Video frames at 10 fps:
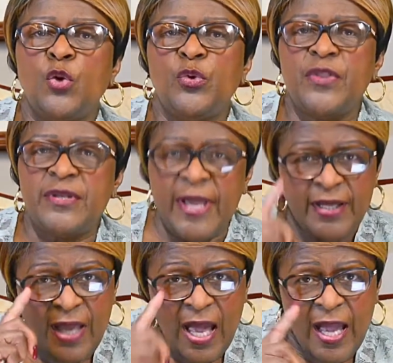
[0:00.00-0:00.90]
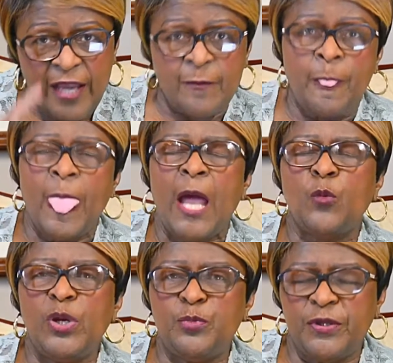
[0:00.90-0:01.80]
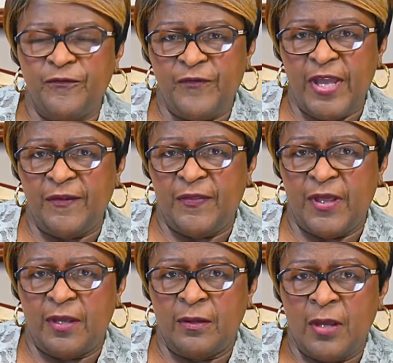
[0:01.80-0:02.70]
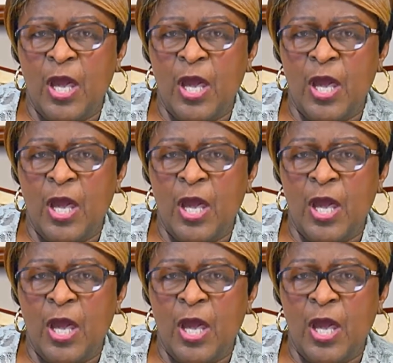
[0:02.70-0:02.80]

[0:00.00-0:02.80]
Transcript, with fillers: with the naked eye, we put faith in.